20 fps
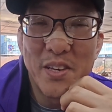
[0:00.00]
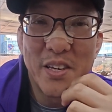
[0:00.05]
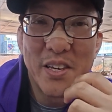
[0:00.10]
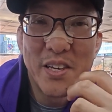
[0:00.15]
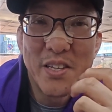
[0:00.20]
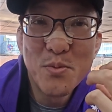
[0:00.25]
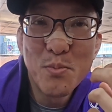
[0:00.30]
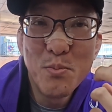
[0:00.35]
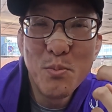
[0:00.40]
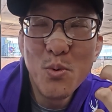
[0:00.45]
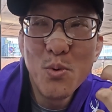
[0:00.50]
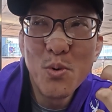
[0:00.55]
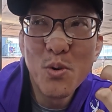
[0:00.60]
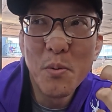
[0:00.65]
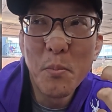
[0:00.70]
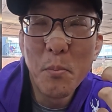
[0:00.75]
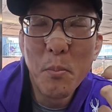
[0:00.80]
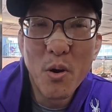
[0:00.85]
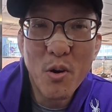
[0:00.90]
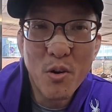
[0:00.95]
It's
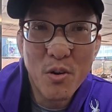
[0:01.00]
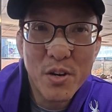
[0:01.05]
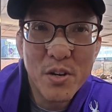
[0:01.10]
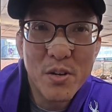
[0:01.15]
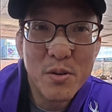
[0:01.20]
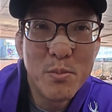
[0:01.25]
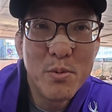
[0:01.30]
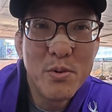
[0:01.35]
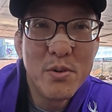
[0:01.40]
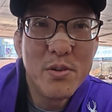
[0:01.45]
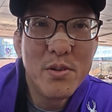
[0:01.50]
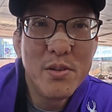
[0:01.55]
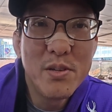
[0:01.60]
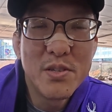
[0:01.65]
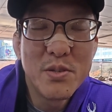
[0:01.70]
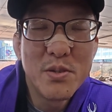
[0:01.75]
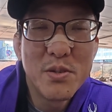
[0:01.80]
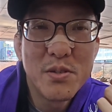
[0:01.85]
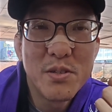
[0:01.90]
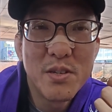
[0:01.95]
more marketable,
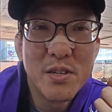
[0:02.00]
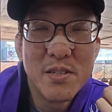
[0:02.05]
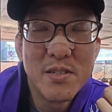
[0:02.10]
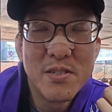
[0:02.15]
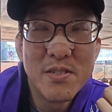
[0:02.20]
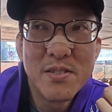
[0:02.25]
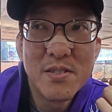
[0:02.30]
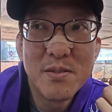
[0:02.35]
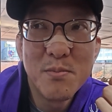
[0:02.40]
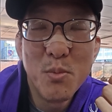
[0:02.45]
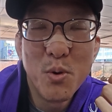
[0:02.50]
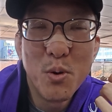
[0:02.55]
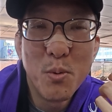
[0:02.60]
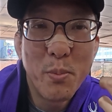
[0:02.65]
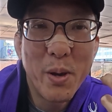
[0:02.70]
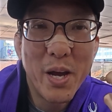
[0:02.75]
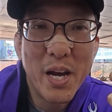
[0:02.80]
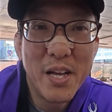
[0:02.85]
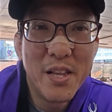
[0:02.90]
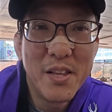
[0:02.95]
it's more
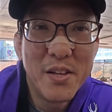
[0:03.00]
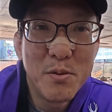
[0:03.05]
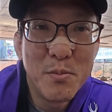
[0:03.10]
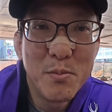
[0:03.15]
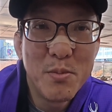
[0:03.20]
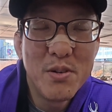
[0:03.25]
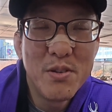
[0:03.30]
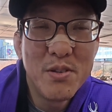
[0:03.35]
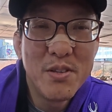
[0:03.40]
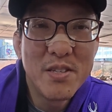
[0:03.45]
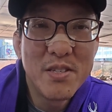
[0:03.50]
palatable,